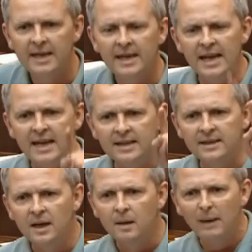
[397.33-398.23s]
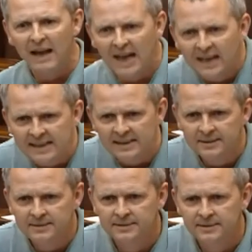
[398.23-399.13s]
In Ballally,
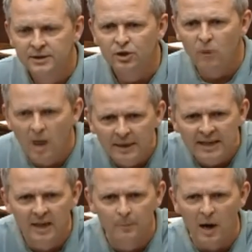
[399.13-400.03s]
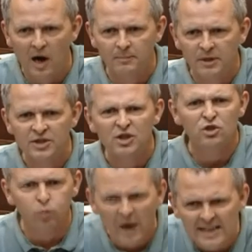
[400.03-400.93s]
the Robin Hill apartments,
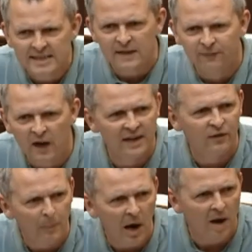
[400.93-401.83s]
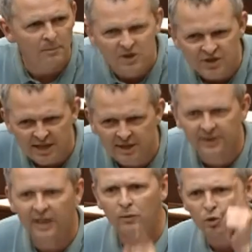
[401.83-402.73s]
25 apartments sitting
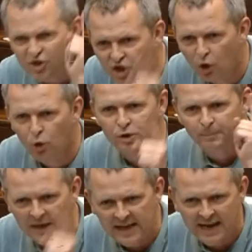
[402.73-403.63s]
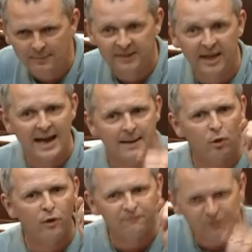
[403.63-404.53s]
there that were sold by NAMA, that NAMA
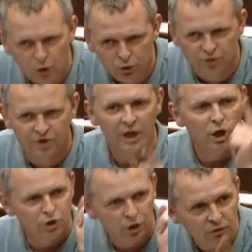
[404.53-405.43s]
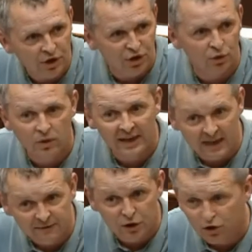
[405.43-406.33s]
refused to
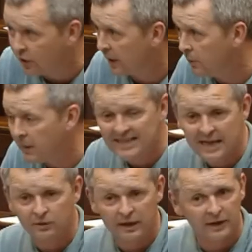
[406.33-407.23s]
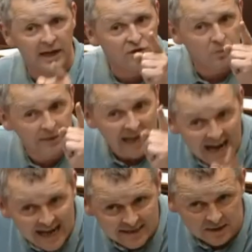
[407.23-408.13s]
give to Dunleary Rathdown County Council when they
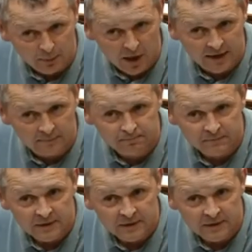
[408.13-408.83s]
asked to buy them.